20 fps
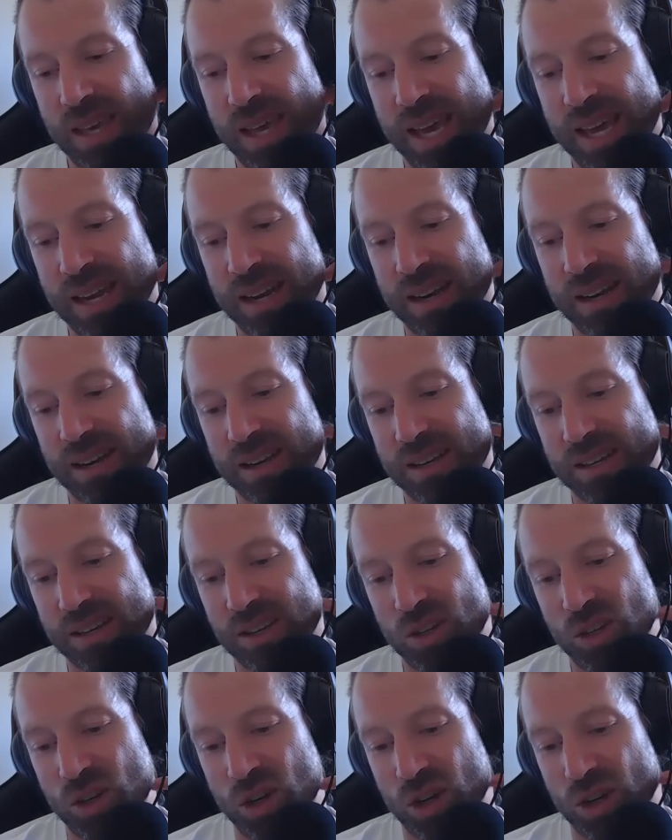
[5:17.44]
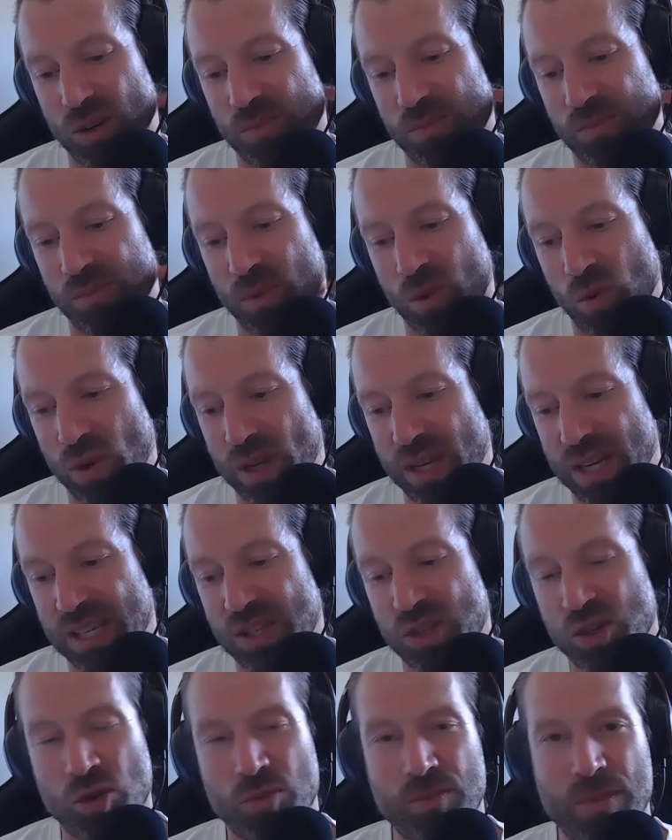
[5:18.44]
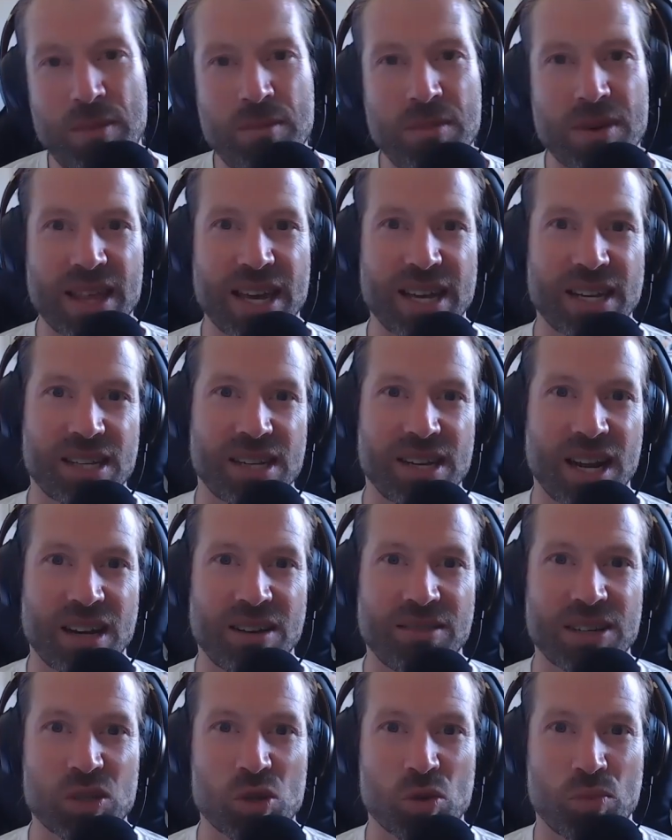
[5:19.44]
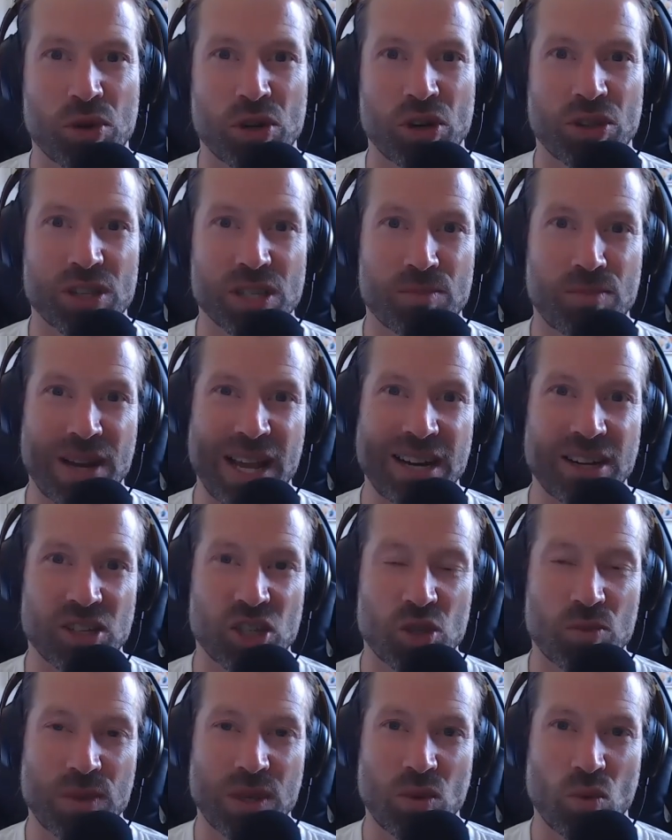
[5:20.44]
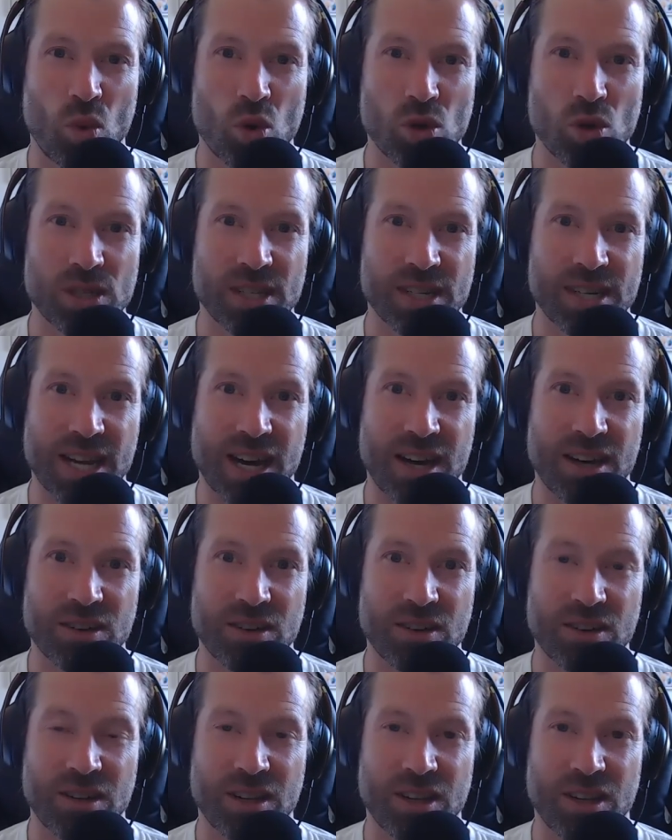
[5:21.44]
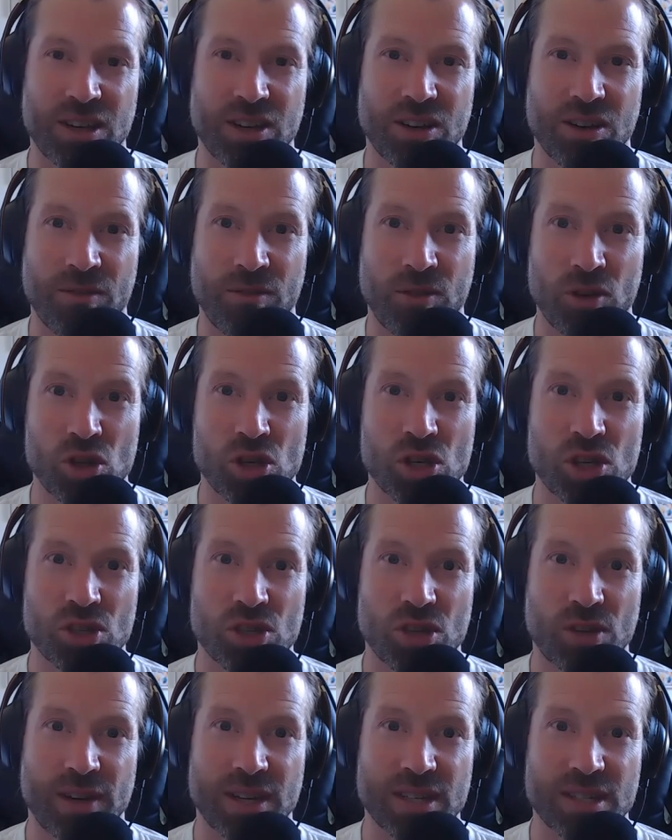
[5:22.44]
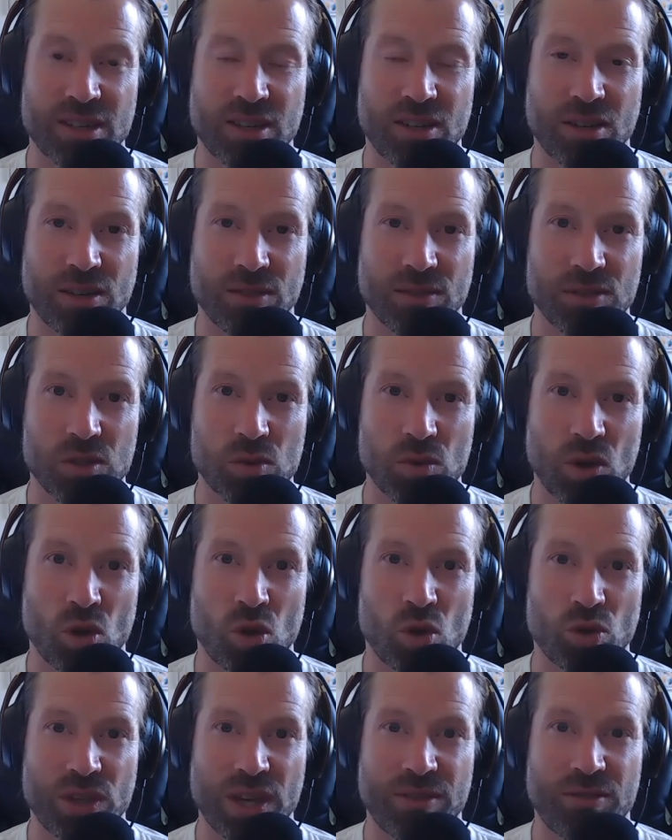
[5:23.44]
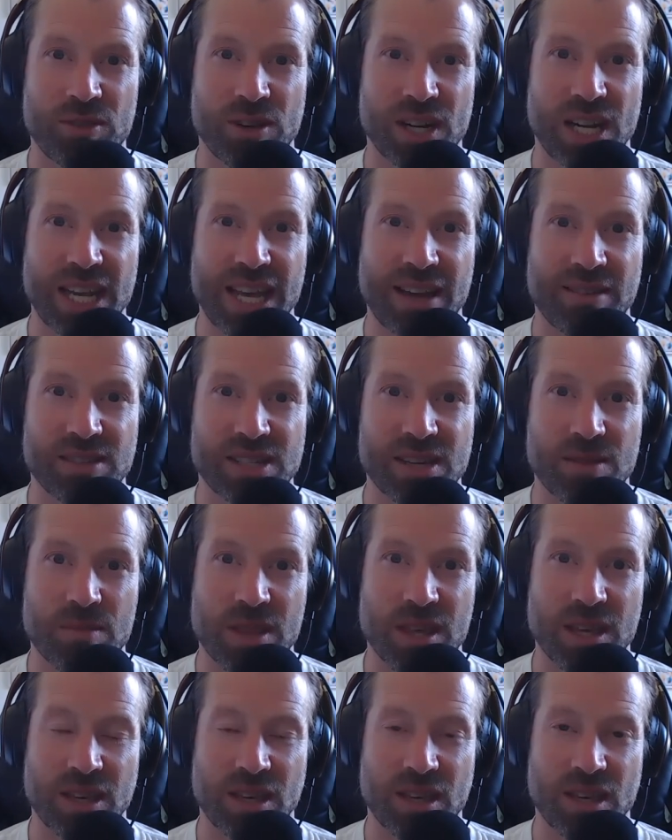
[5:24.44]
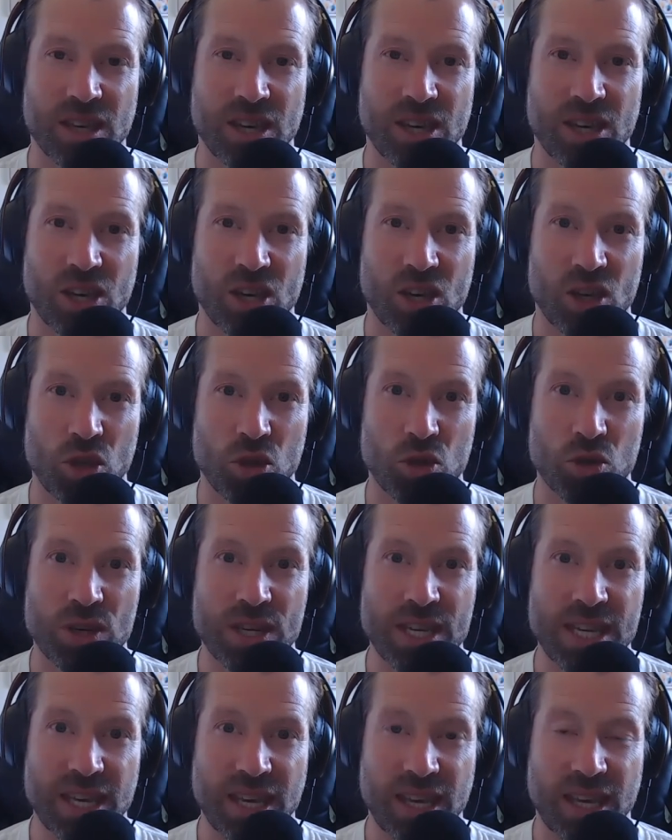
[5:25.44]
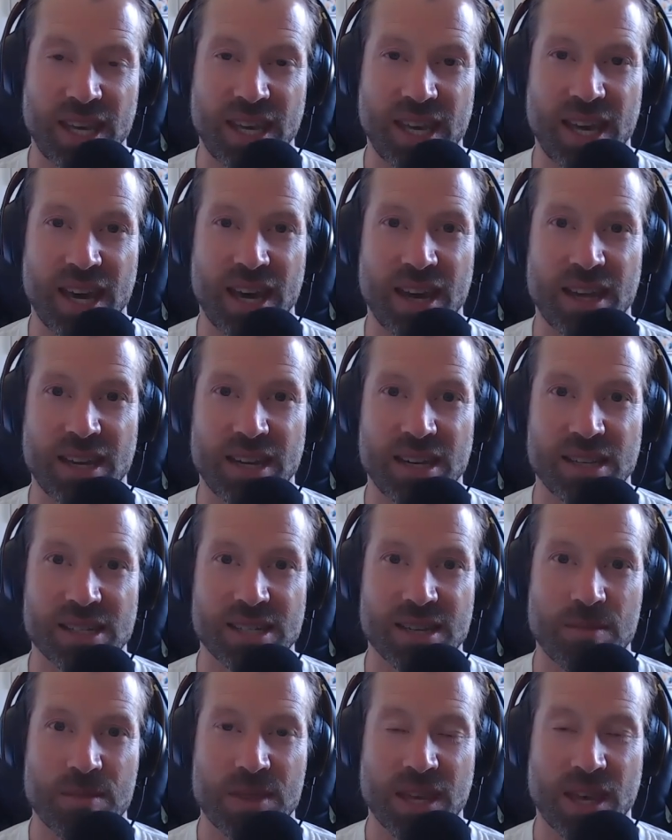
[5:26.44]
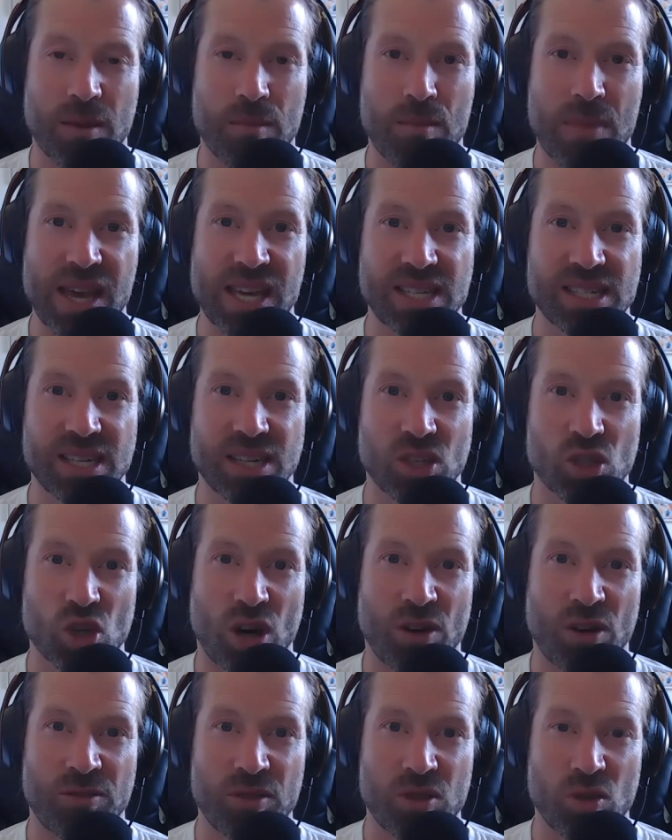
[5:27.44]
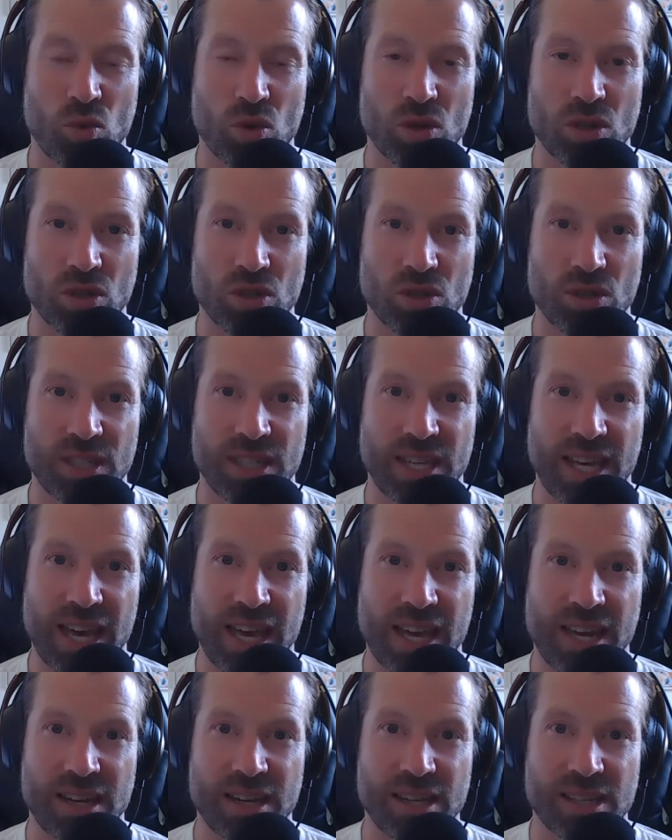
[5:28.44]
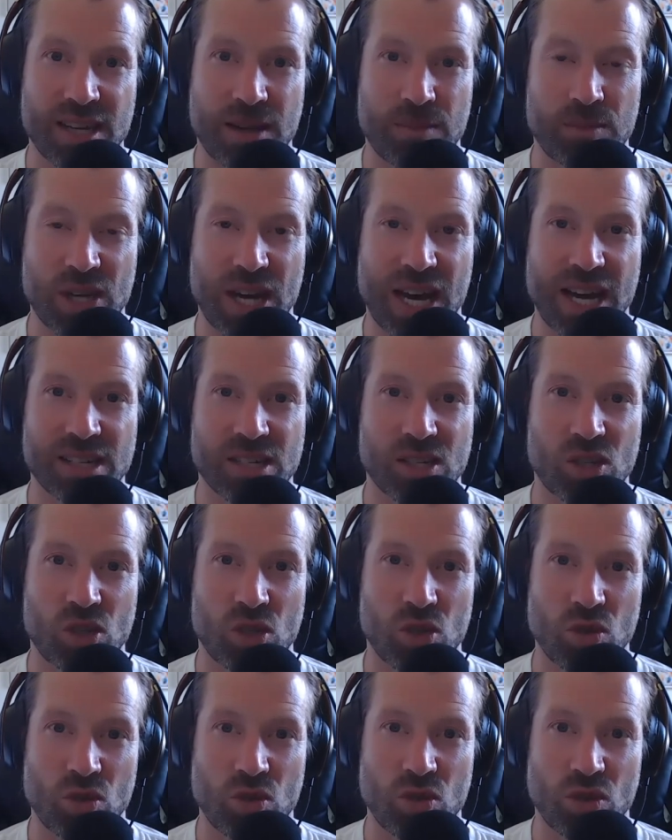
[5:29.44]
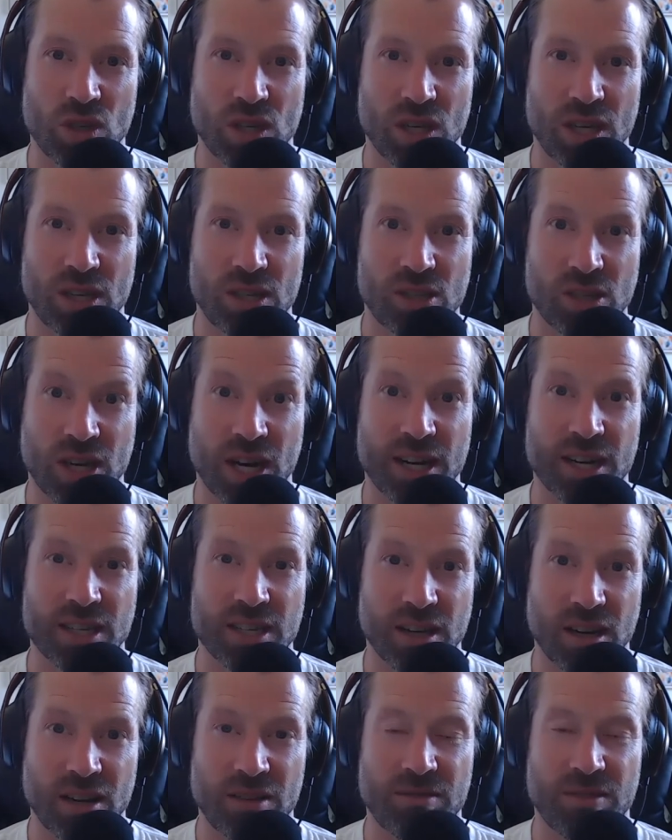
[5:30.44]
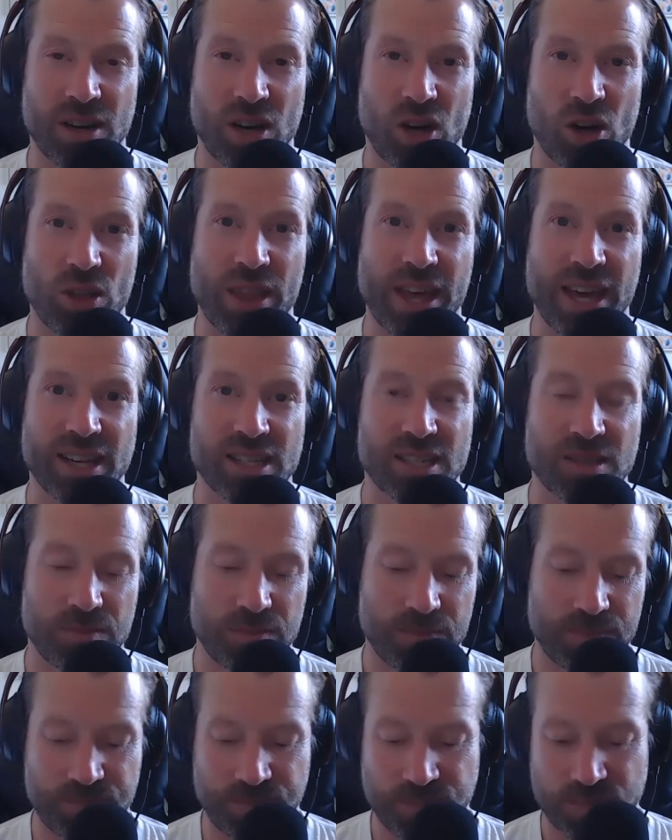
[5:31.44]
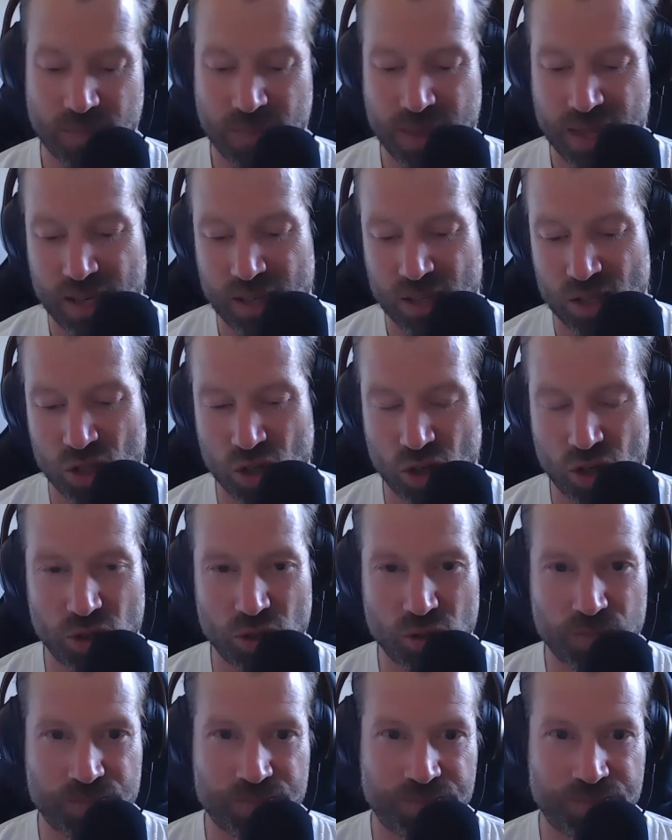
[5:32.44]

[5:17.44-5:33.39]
and, you know, we need to remember that none of us were put on this planet to be watered down versions of ourselves. We all definitely have something unique and something amazing to offer the world. And it's up to us to to kind of deliver on that. So